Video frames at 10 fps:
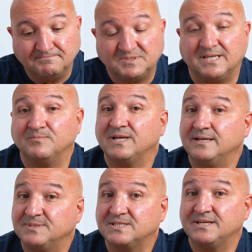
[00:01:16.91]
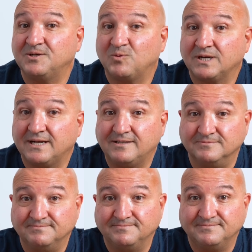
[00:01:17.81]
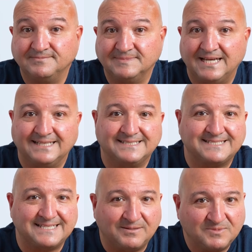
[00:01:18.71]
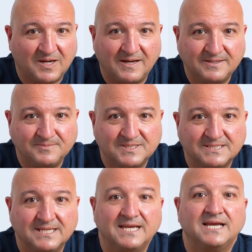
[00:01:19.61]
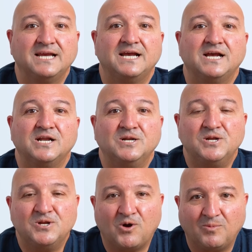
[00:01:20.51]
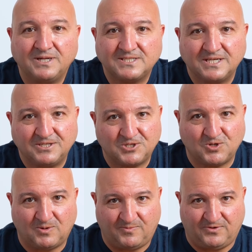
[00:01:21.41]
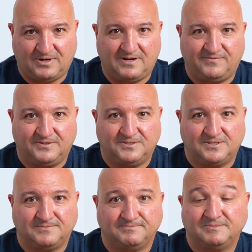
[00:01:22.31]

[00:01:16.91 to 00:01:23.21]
sometimes it's going to work out and sometimes nobody's going to show up for offers.